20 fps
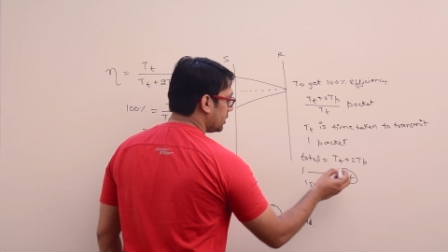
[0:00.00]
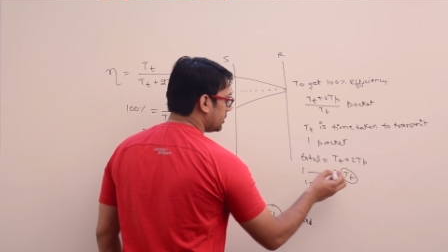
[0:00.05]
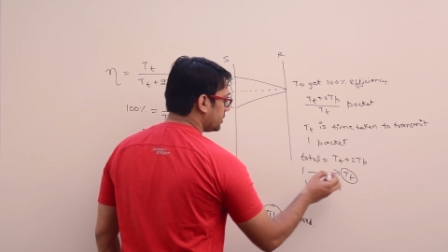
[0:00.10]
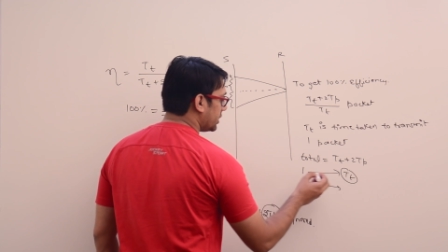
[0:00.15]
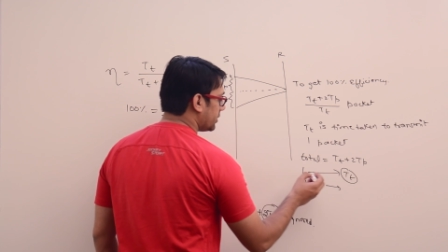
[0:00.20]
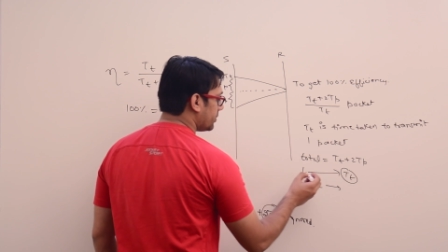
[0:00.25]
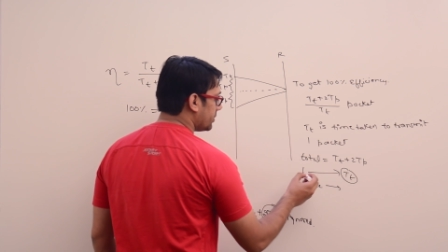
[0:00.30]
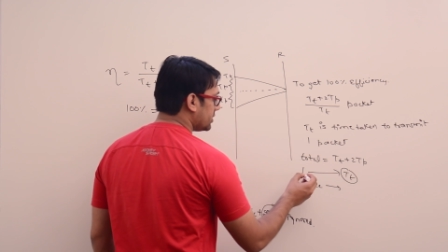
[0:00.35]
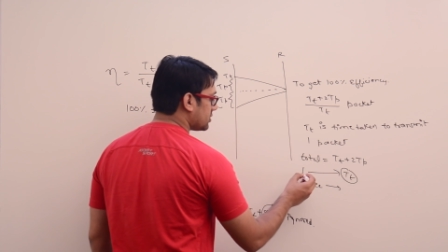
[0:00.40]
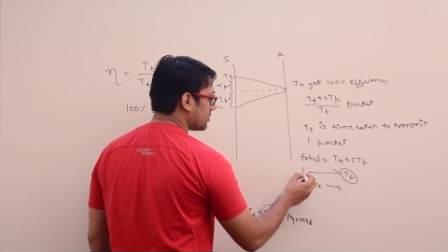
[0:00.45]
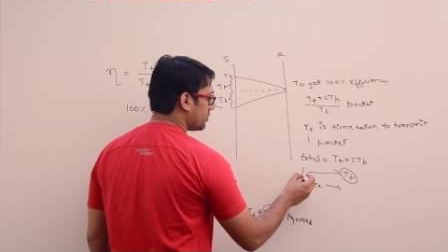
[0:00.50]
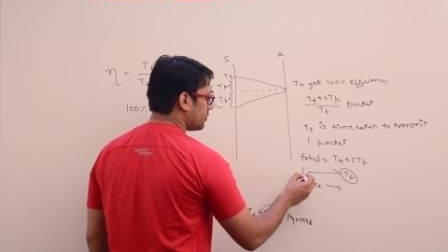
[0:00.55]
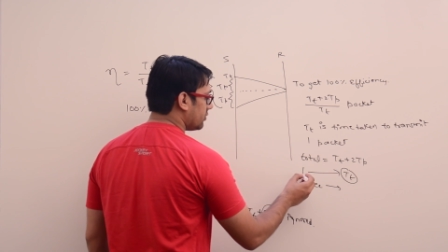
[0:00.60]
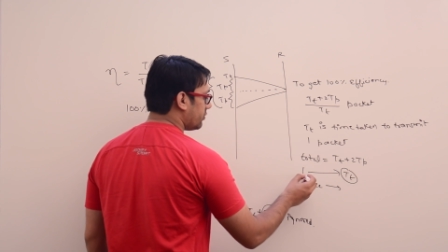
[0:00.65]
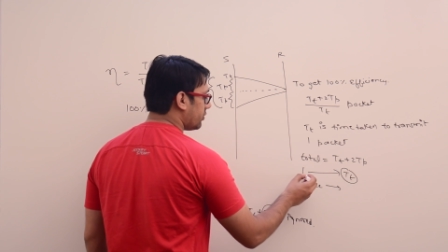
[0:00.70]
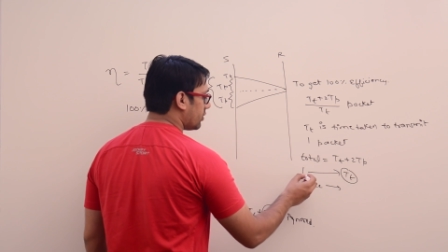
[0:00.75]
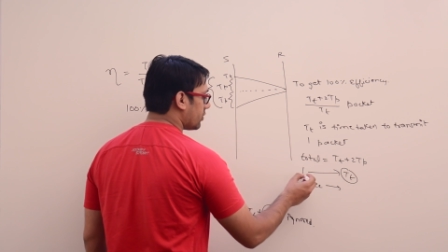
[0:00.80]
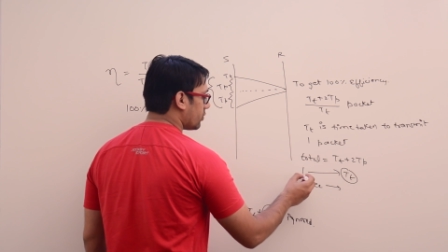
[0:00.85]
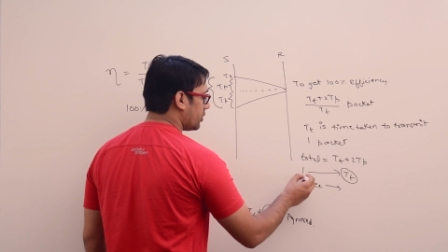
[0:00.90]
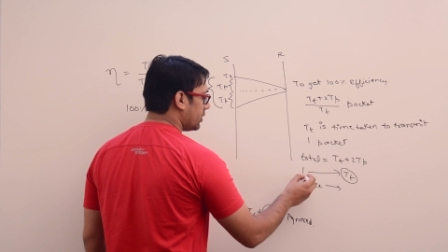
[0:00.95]
That means
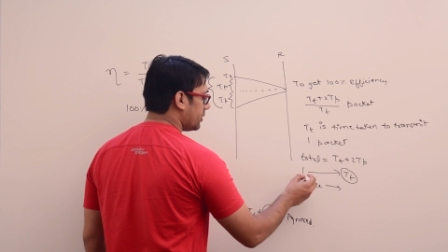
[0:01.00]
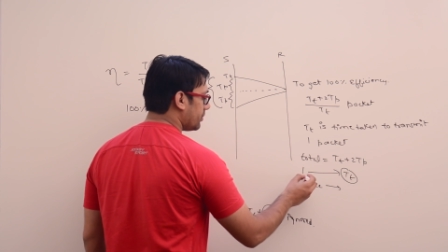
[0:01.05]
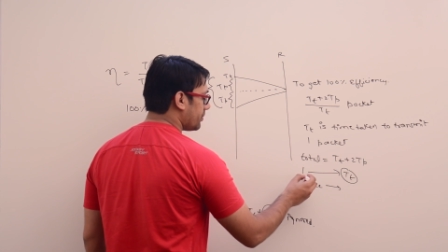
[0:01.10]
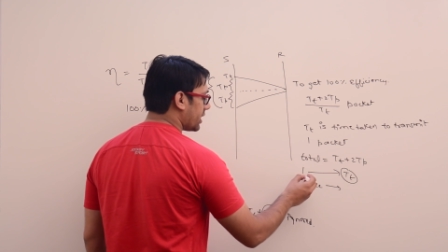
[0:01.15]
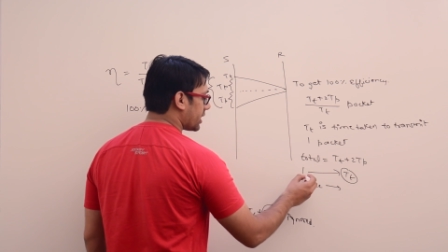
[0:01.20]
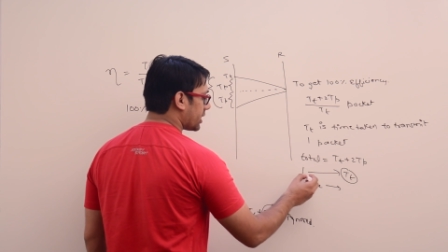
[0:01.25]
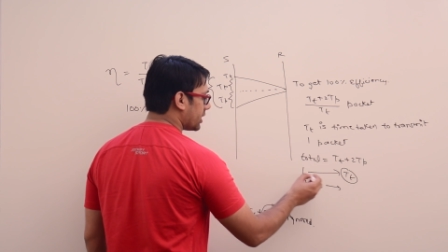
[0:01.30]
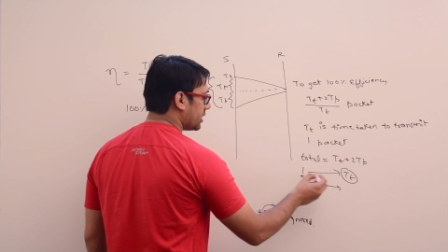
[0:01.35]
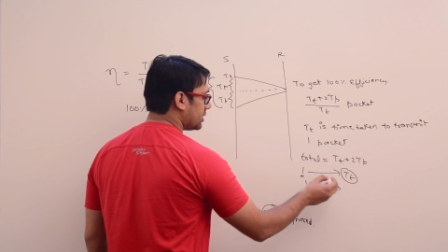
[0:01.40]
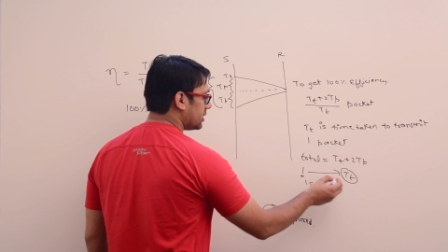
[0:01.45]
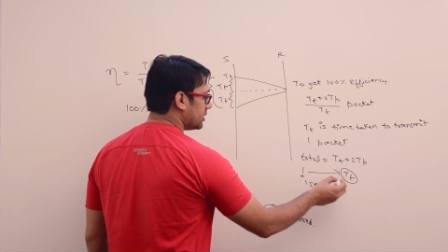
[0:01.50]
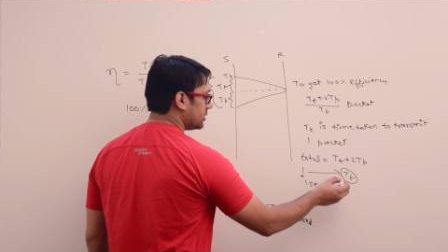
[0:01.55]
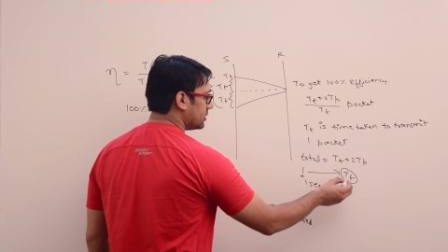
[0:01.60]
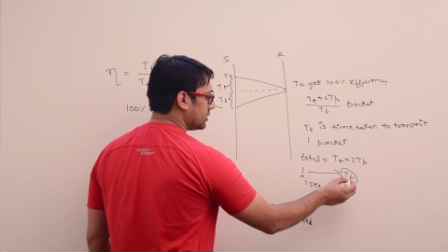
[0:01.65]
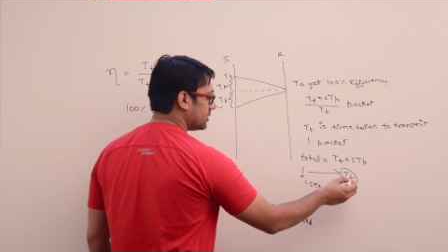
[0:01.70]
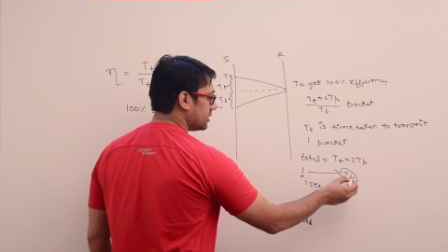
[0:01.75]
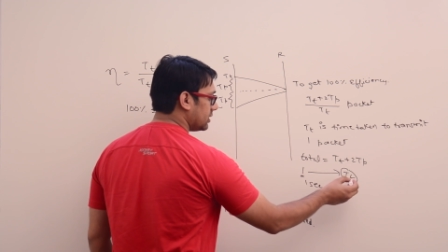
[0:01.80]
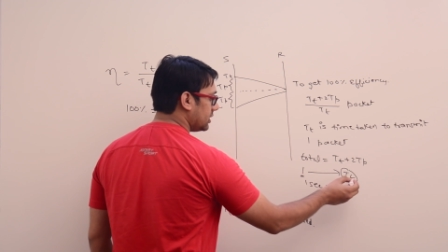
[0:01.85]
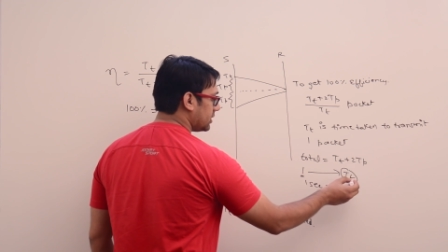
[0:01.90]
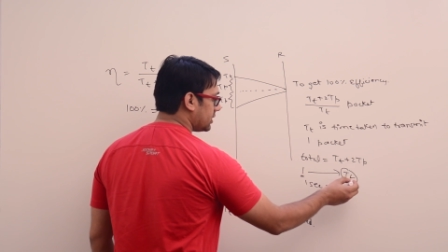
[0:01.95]
for one packet
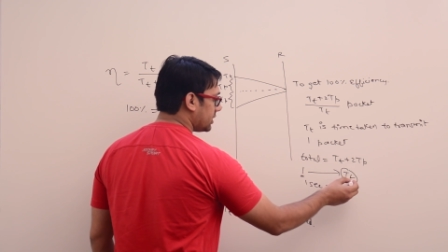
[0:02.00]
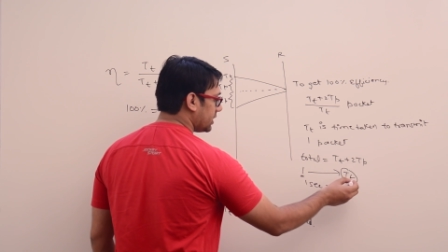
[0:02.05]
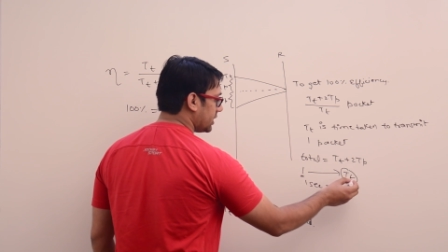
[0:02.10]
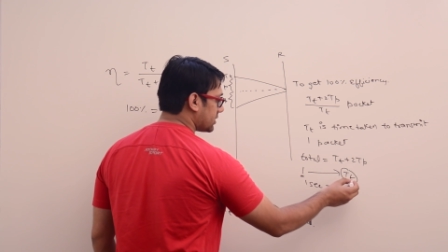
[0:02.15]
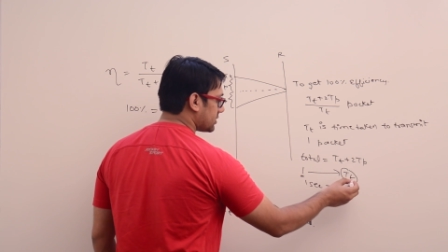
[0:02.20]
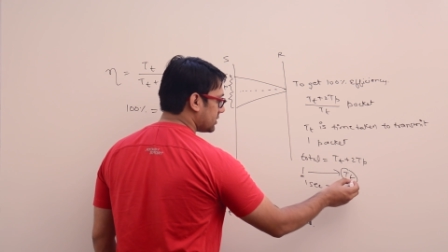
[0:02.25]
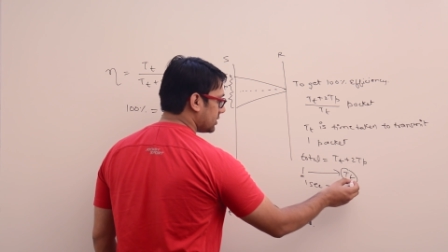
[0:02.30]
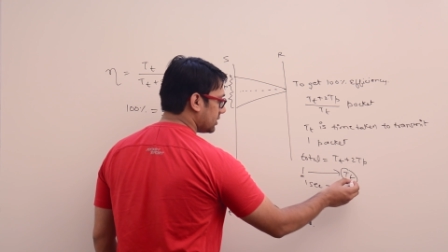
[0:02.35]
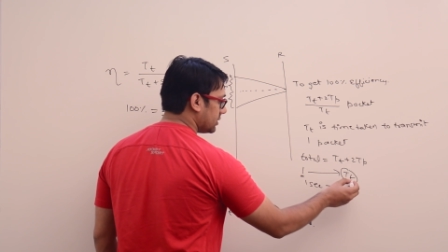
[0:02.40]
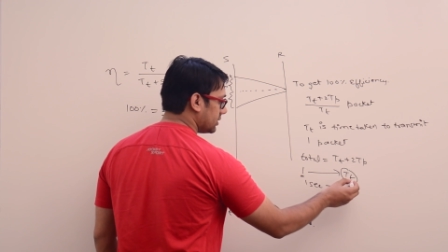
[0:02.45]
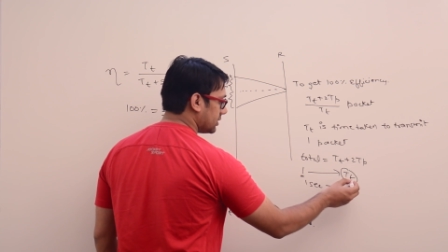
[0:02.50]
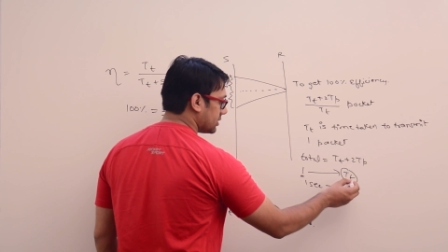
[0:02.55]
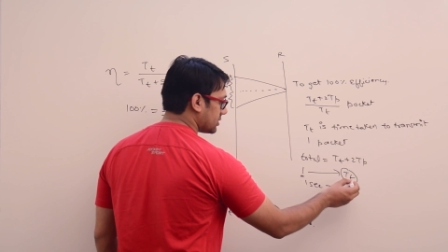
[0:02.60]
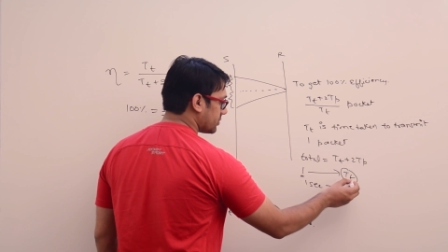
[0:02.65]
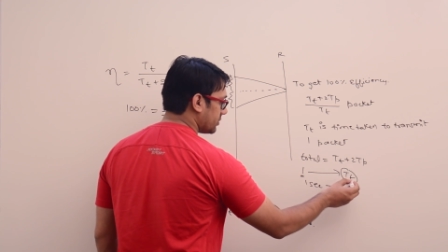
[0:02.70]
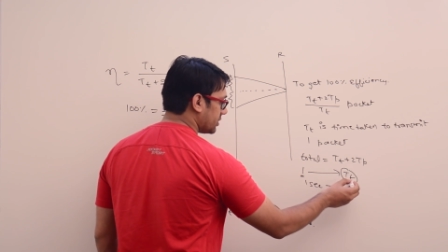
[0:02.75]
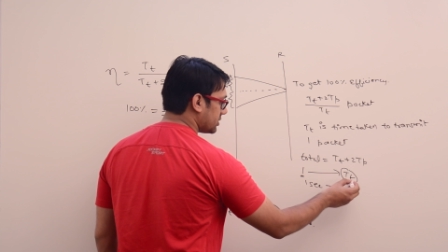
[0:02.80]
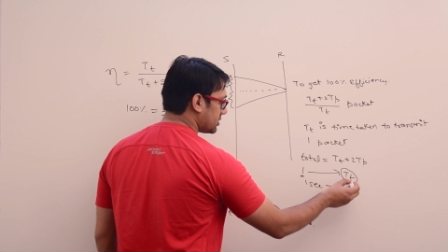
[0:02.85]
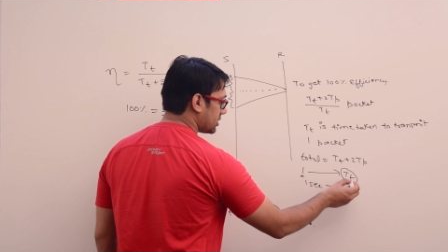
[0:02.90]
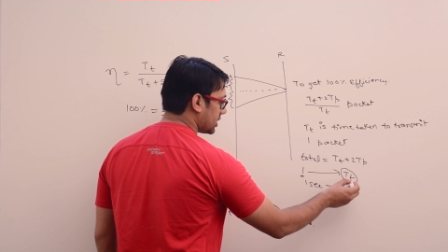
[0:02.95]
it takes this
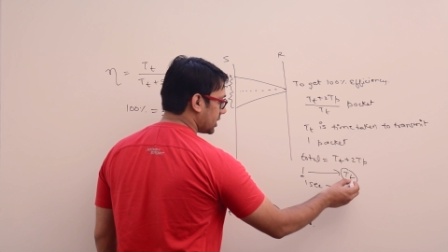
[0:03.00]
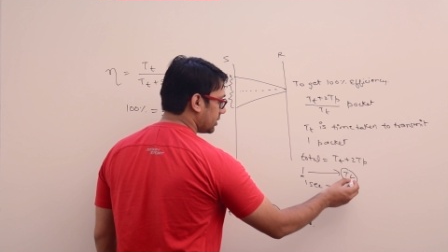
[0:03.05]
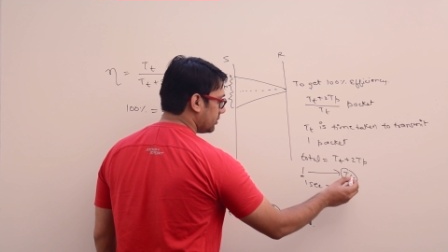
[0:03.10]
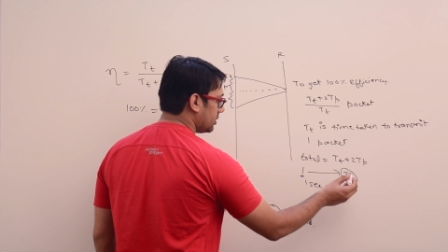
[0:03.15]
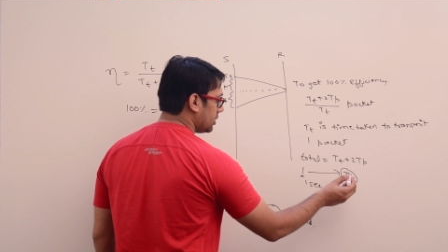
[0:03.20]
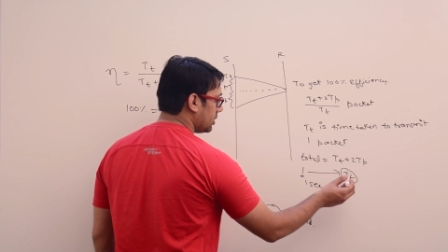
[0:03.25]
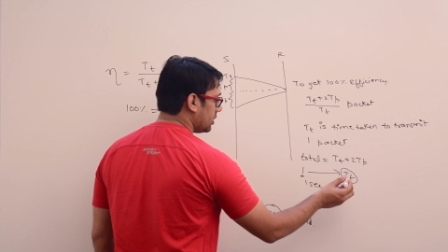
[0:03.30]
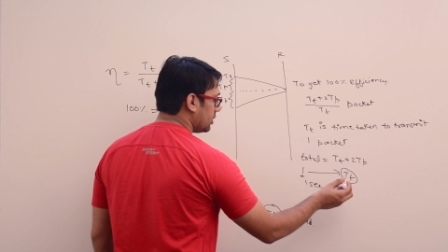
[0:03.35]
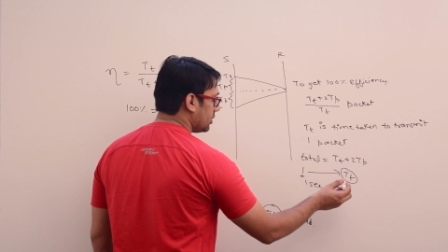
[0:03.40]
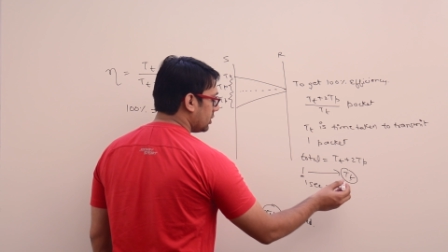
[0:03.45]
much time.